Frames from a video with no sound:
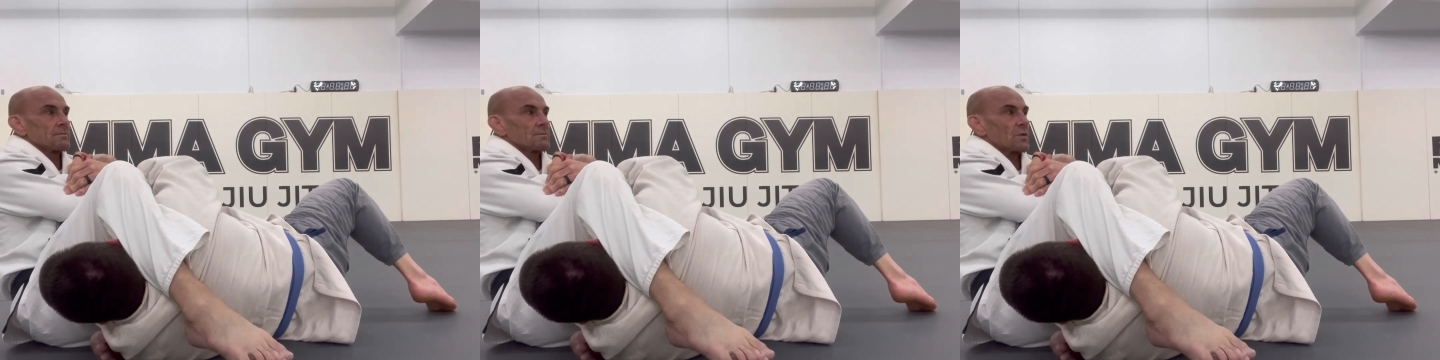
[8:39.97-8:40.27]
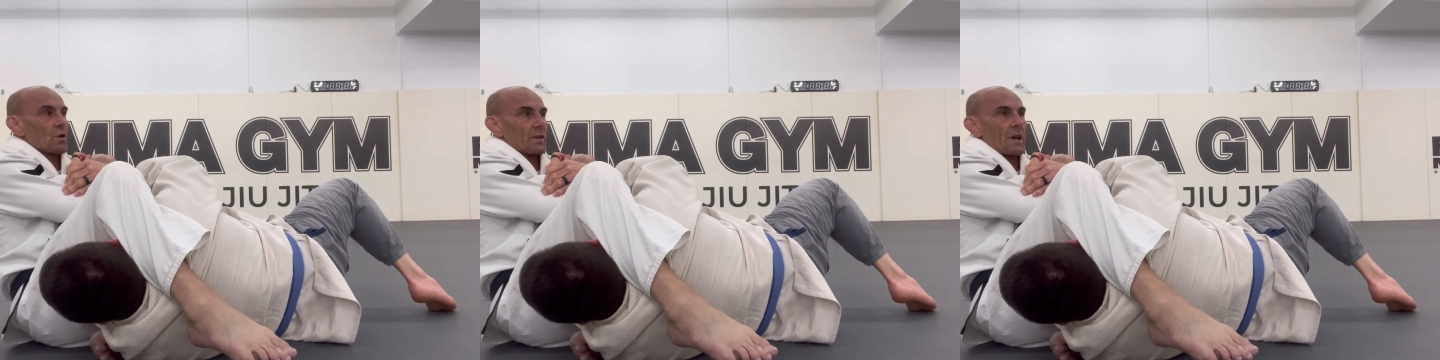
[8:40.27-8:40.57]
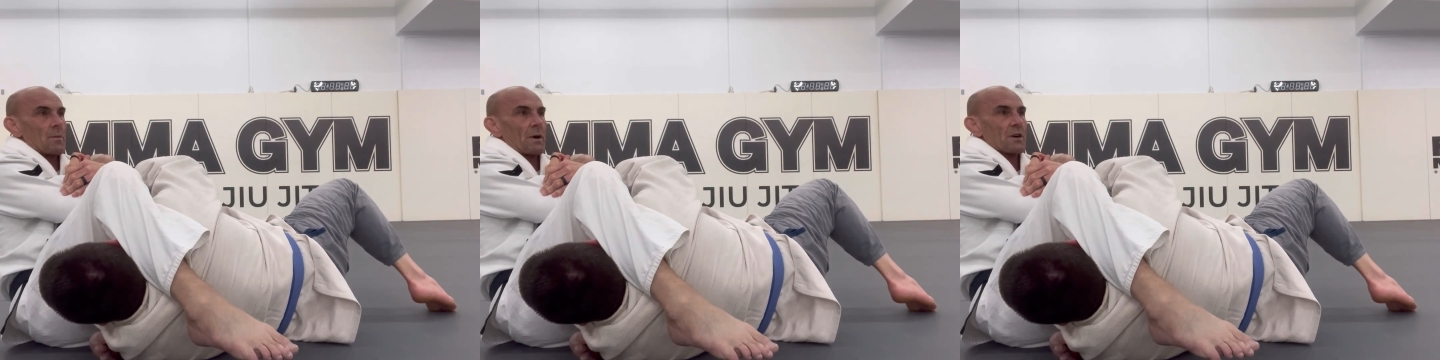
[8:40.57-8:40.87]
You've got the
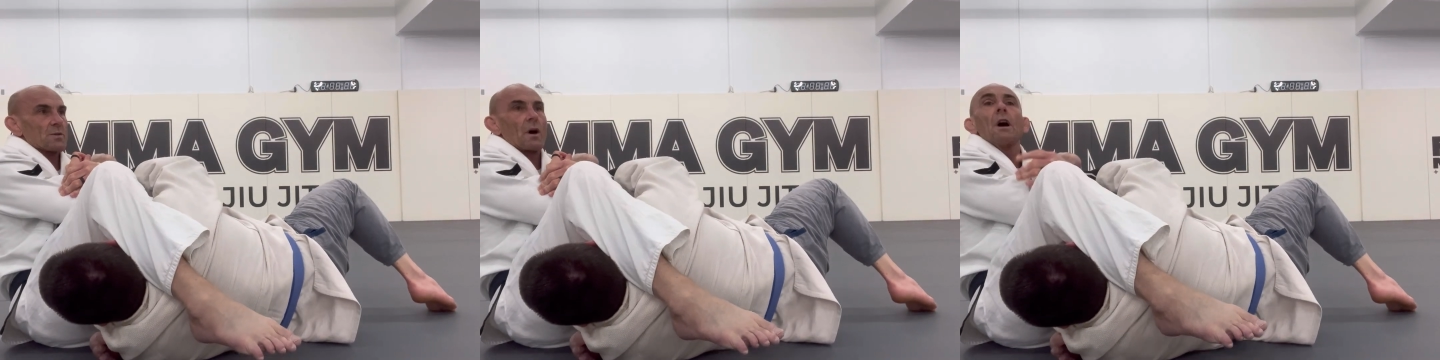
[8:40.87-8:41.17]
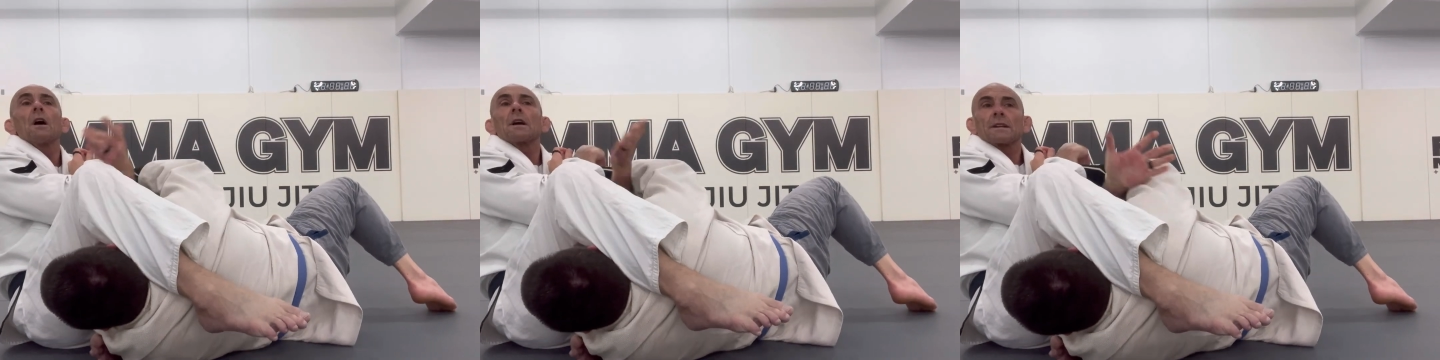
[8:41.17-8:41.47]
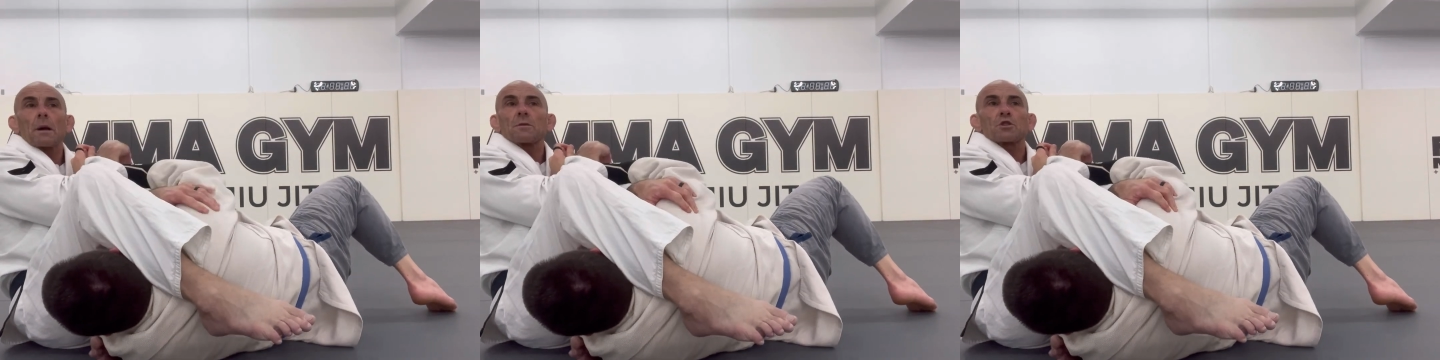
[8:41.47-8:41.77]
armbar as well.
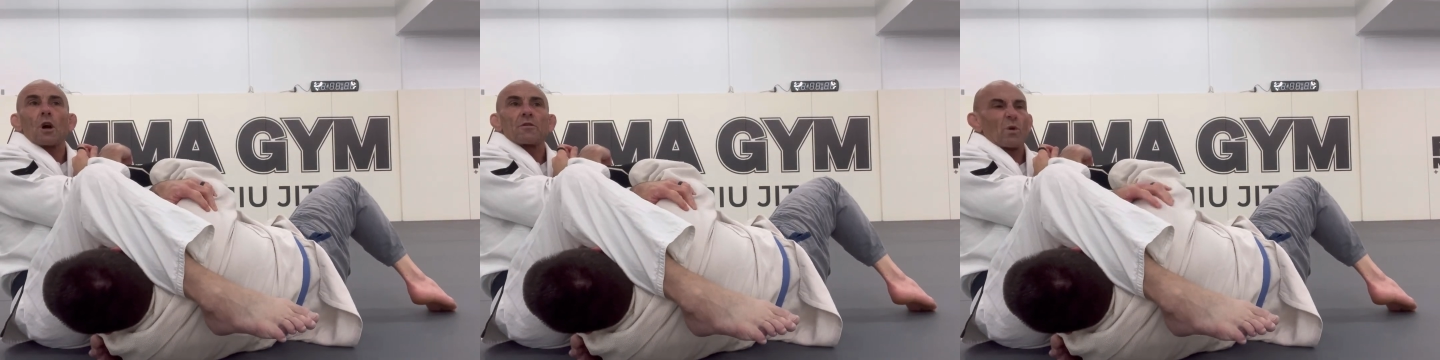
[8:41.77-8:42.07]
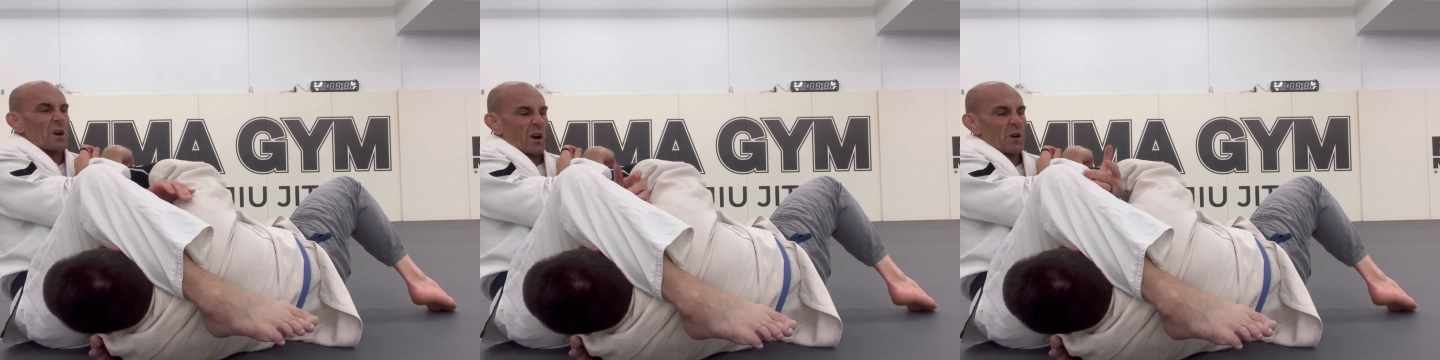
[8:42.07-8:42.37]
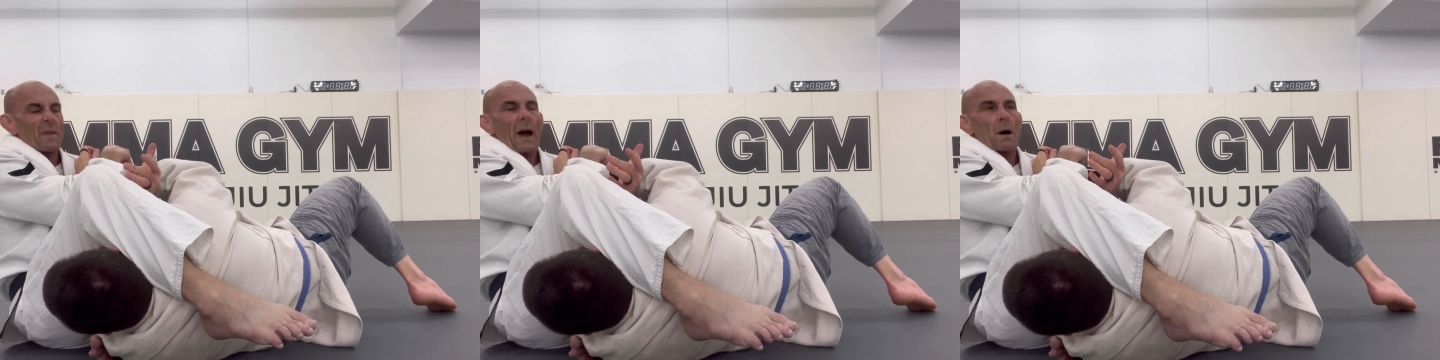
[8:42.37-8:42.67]
Keep the choke on it. I know
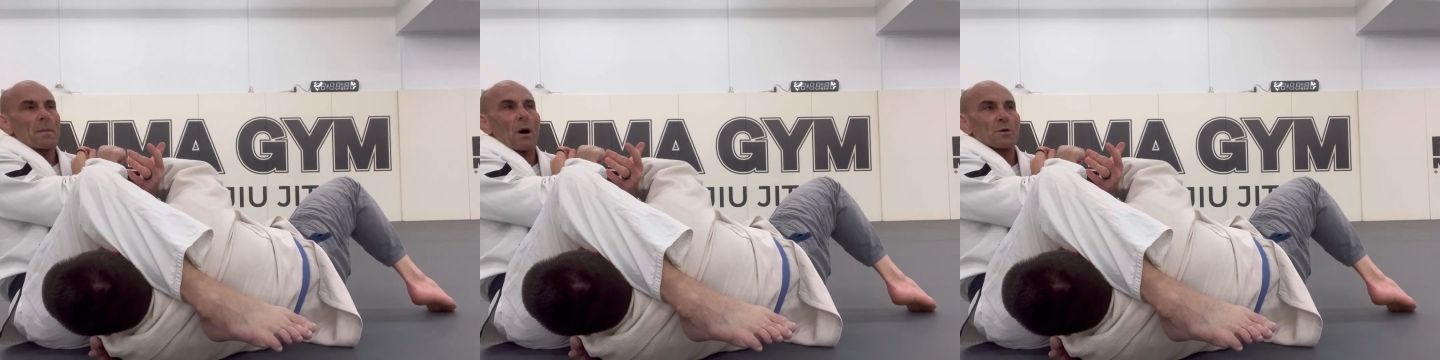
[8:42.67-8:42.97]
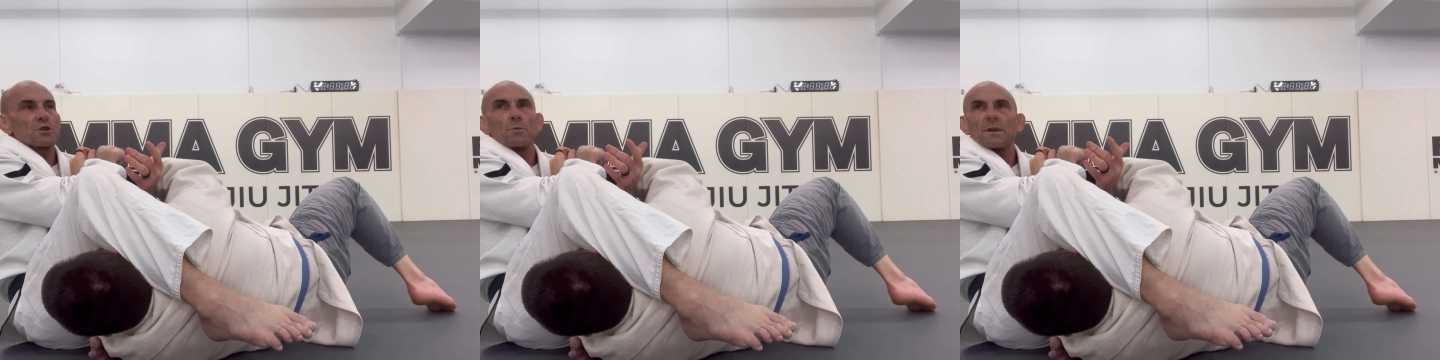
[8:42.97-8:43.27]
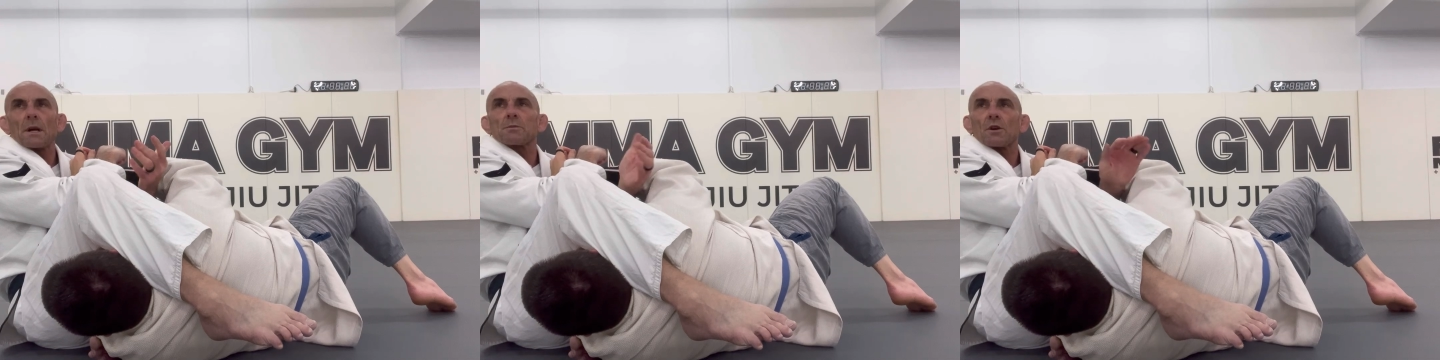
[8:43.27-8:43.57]
the armbar was super
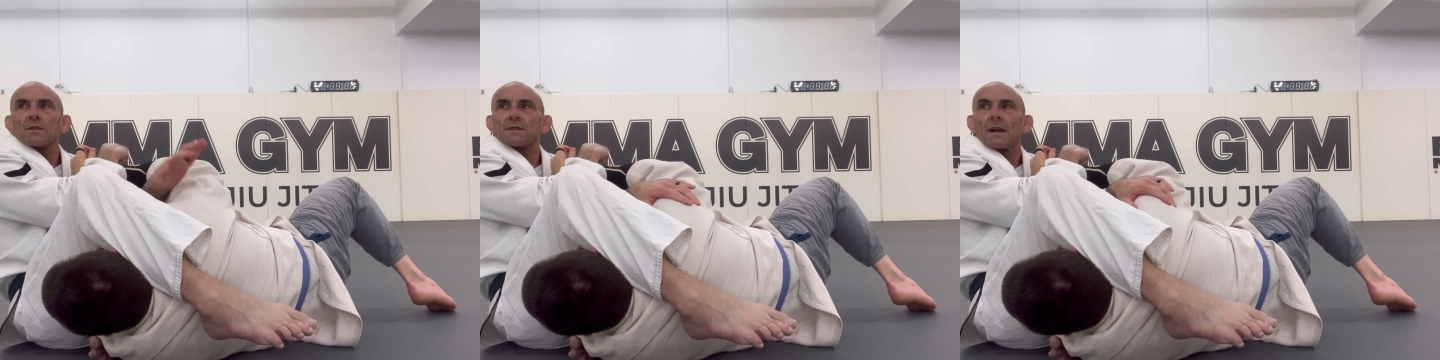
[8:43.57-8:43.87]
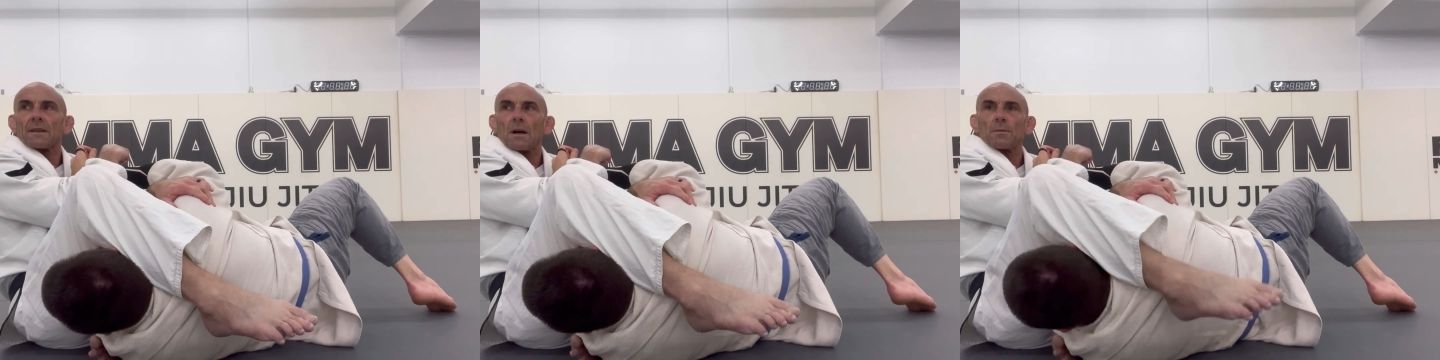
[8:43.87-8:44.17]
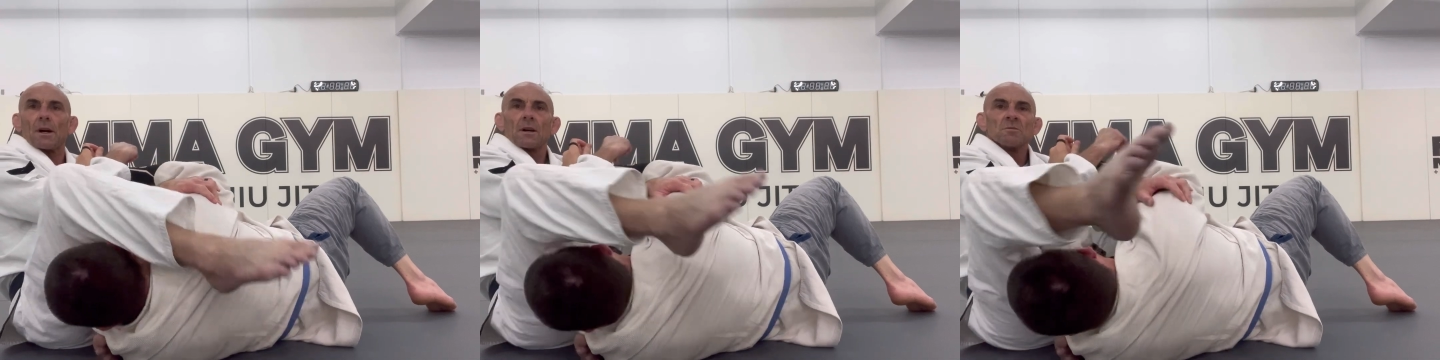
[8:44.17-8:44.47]
deep, so I just take the bar.